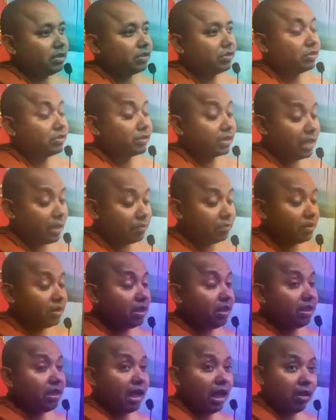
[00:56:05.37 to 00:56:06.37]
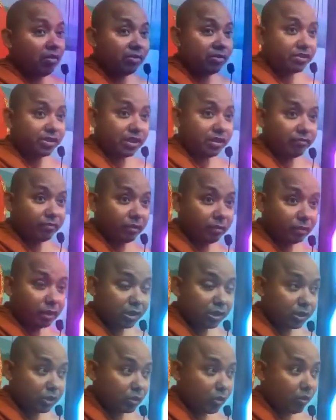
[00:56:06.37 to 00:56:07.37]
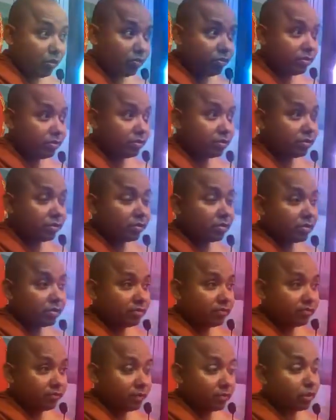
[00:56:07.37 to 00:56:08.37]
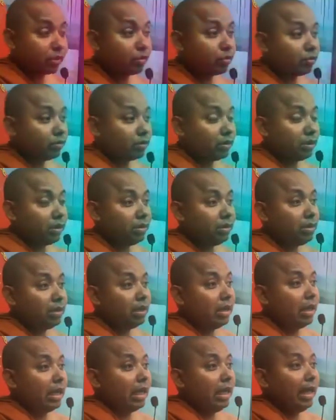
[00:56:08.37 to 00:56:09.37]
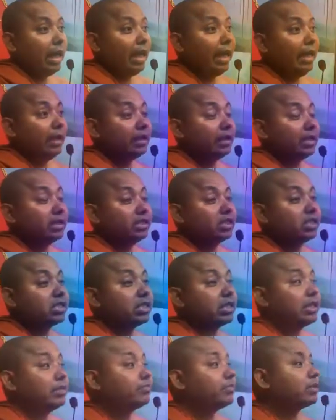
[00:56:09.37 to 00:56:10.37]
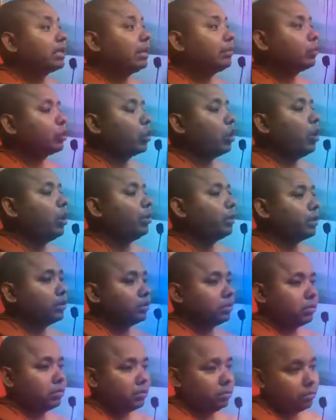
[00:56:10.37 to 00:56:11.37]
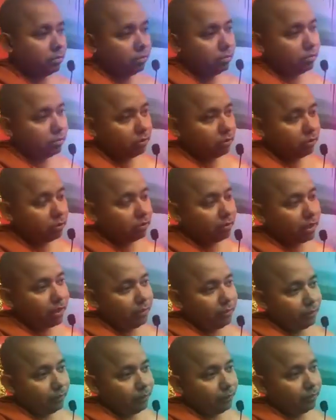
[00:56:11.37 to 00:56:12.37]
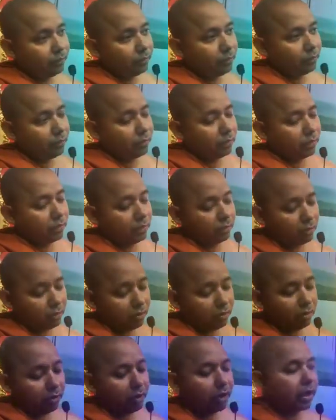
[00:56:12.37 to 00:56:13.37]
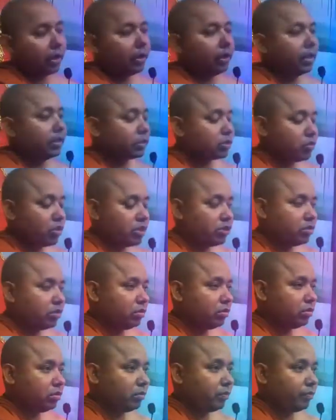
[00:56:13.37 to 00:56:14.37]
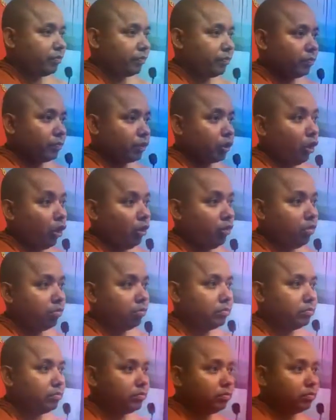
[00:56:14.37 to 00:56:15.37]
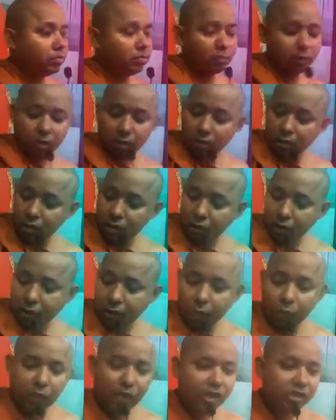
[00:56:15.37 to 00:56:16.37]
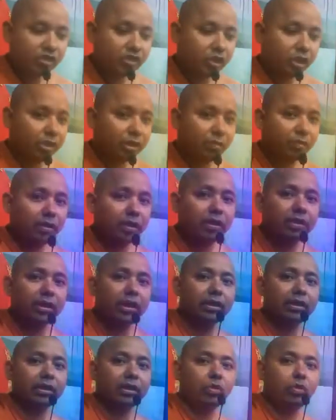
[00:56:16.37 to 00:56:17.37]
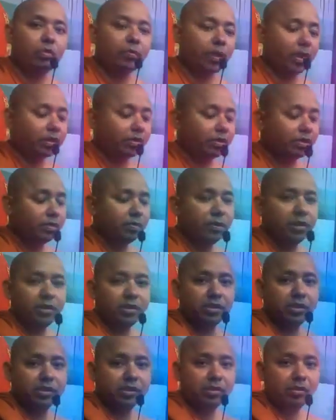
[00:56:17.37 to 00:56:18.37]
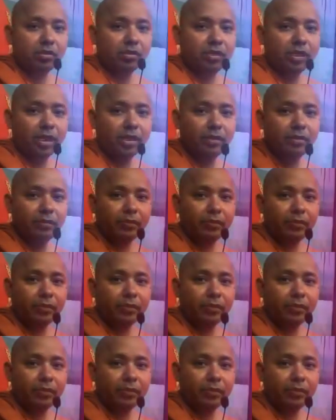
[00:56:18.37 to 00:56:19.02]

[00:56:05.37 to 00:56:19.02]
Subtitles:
So something I will say from the discourse, from the Sutta, and I just give some comment. Alright? Okay, next question? No? Okay, we can share the merit and then I will practice meditation. Alright?